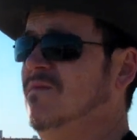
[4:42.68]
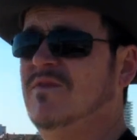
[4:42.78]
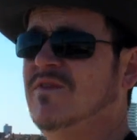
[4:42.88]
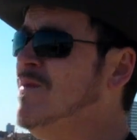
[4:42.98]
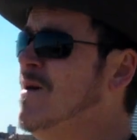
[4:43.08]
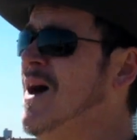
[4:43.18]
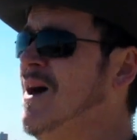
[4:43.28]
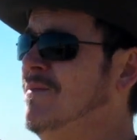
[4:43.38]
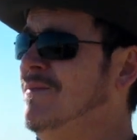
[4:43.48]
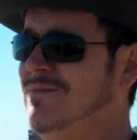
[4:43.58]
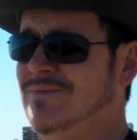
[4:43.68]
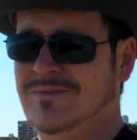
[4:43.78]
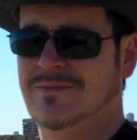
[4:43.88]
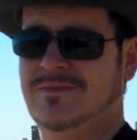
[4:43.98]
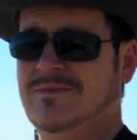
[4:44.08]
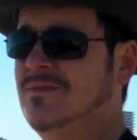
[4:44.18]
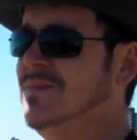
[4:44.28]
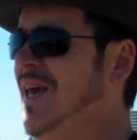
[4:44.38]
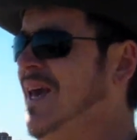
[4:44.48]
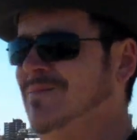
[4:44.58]
For my mum.
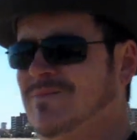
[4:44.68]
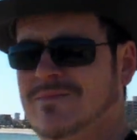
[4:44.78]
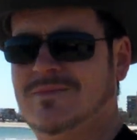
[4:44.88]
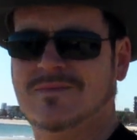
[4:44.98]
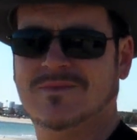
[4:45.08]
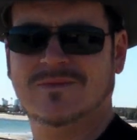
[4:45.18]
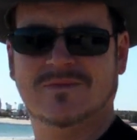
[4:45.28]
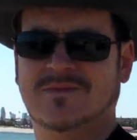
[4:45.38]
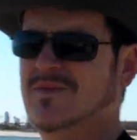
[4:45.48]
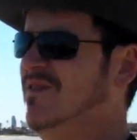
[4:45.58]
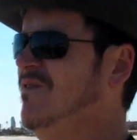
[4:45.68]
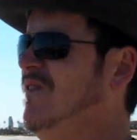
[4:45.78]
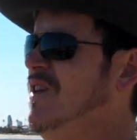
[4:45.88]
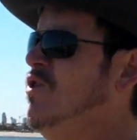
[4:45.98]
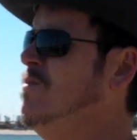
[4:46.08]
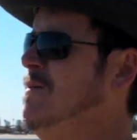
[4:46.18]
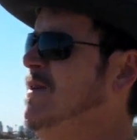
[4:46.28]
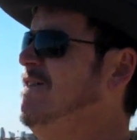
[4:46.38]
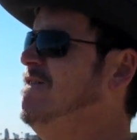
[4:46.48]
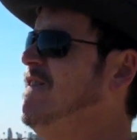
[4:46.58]
Yeah. For your mum,
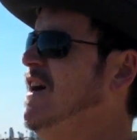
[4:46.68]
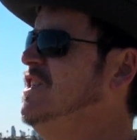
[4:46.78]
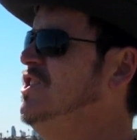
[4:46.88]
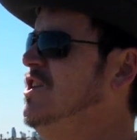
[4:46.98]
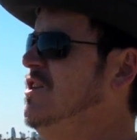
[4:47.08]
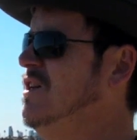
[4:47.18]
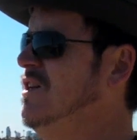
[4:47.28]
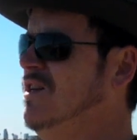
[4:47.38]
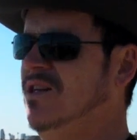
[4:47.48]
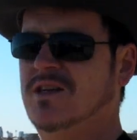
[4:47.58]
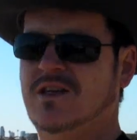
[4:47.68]
you fucking jerk.